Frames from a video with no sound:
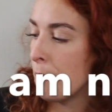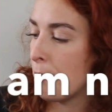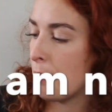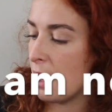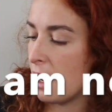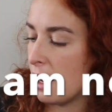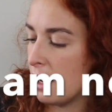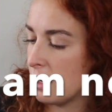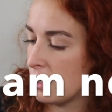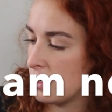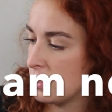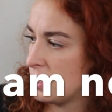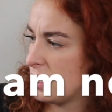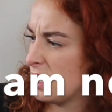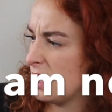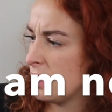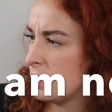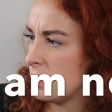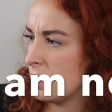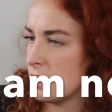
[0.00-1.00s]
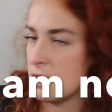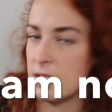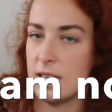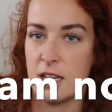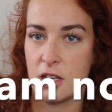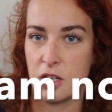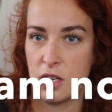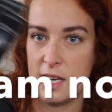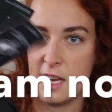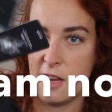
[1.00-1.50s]
But, because this doesn't
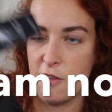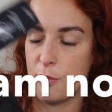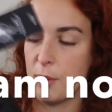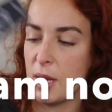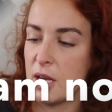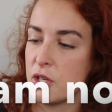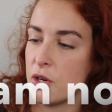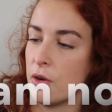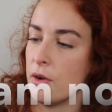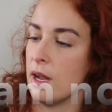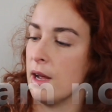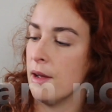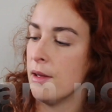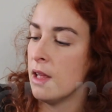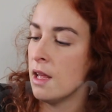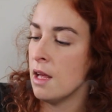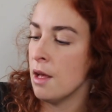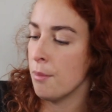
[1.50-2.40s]
actually have much on it.